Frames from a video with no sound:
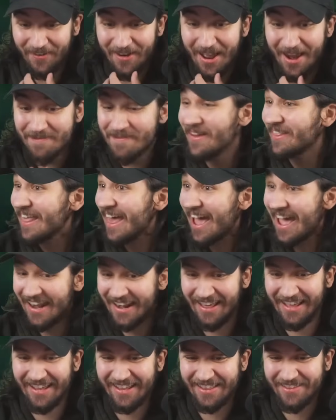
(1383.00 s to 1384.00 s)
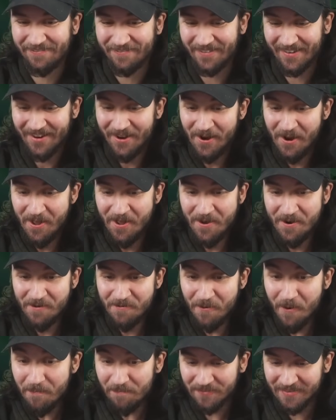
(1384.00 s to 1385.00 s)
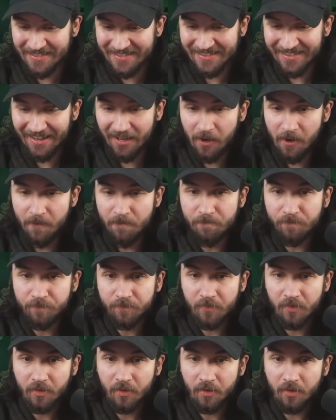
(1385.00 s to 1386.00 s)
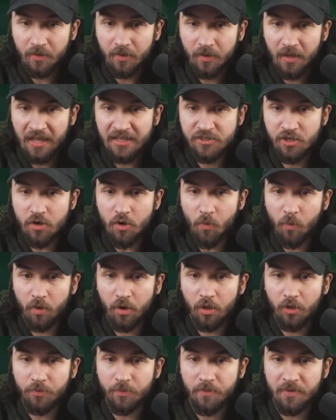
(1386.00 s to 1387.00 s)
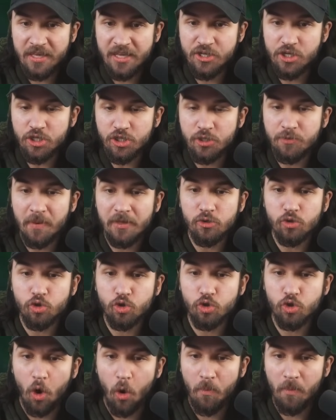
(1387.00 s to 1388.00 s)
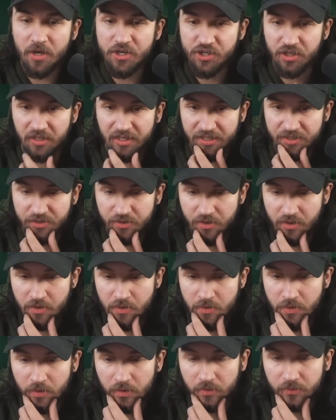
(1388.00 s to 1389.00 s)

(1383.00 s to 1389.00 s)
forgot about that! Whoops! Is there a world... He just spent so much Elixir, though.